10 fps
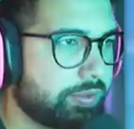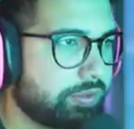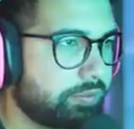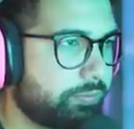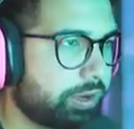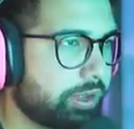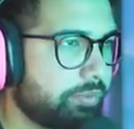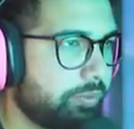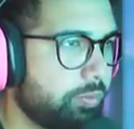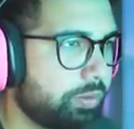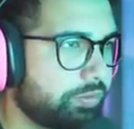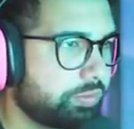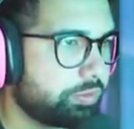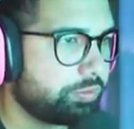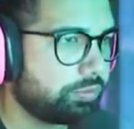This freaking bloom is
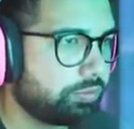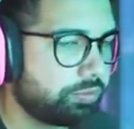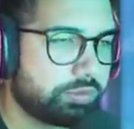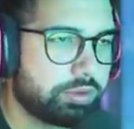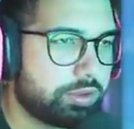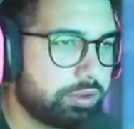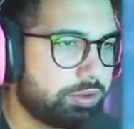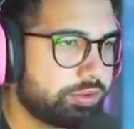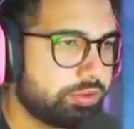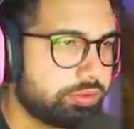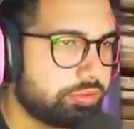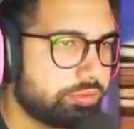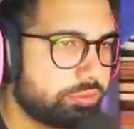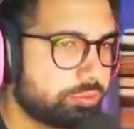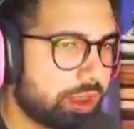so
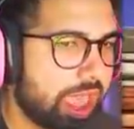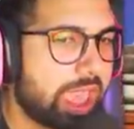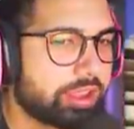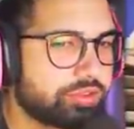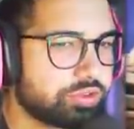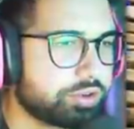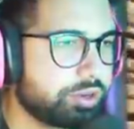trash.